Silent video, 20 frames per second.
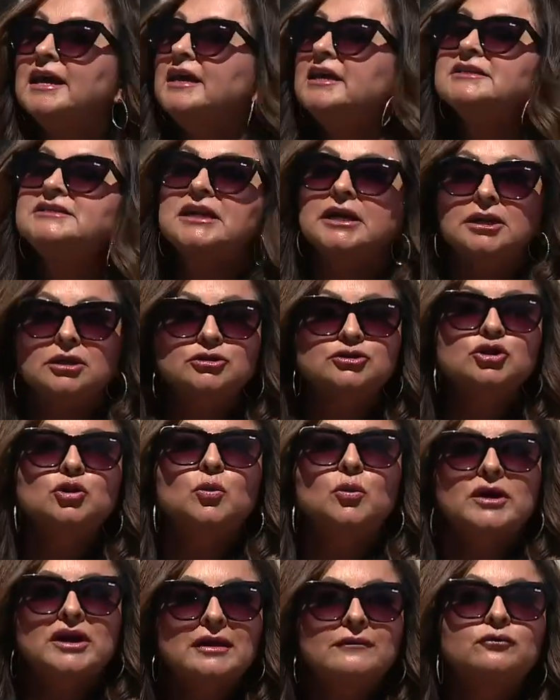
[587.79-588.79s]
He's going to do
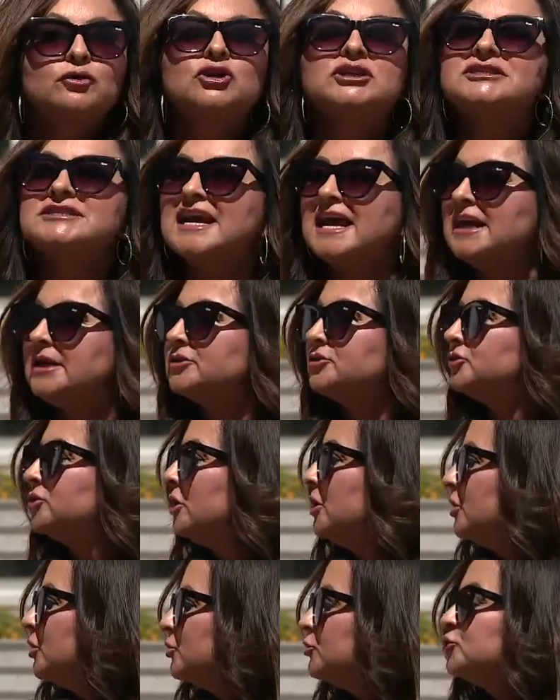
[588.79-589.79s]
whatever it takes
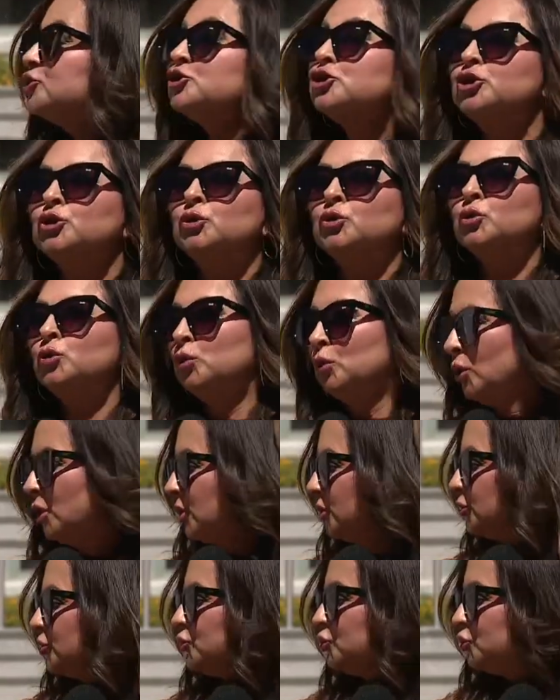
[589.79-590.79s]
to
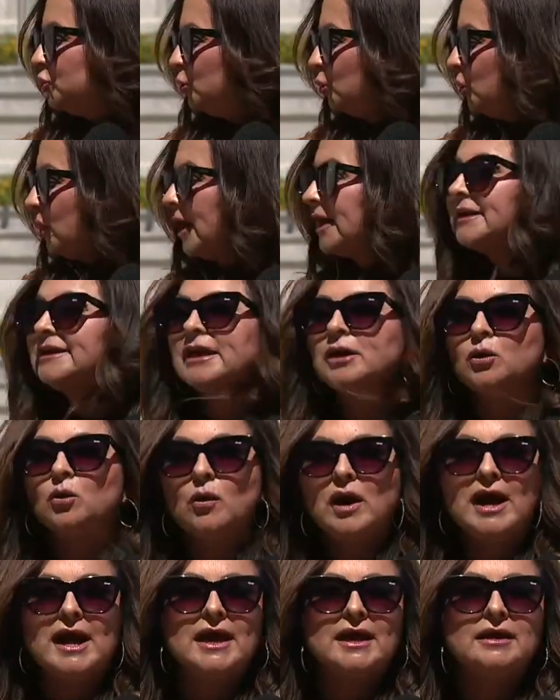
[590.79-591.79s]
to uh, get
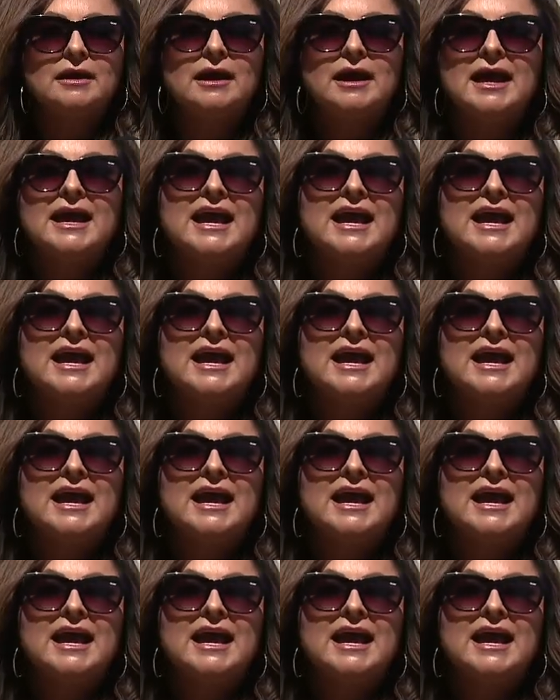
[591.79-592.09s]
away,